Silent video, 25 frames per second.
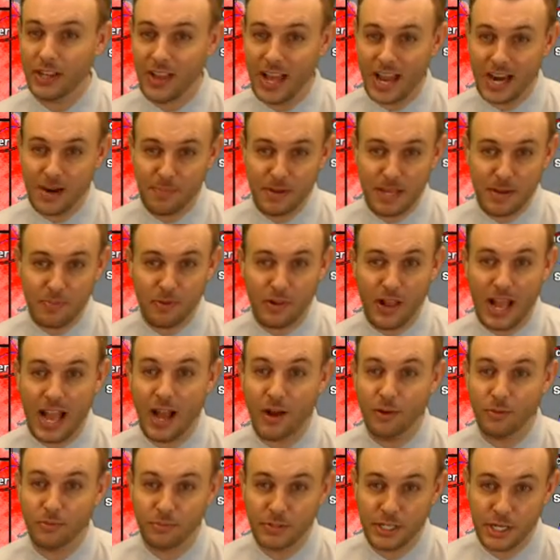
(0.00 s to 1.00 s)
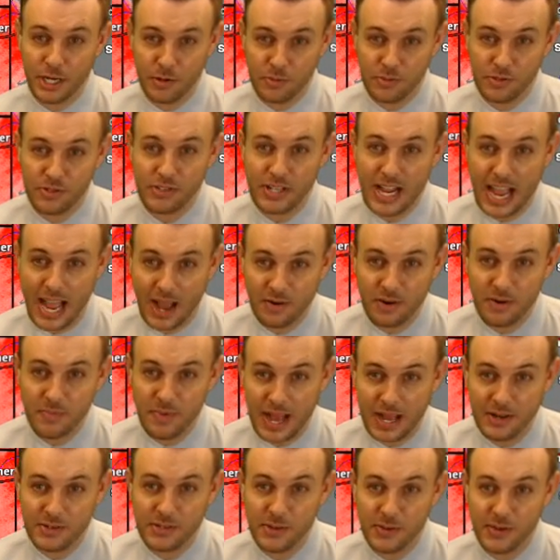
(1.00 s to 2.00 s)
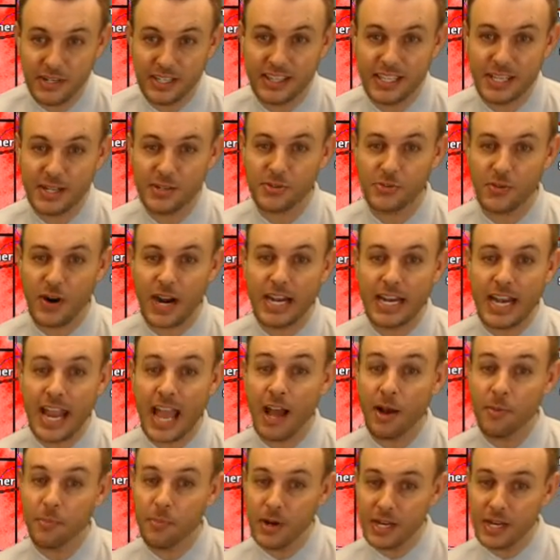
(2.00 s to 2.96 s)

a lot of people out, just out and about doing things right now,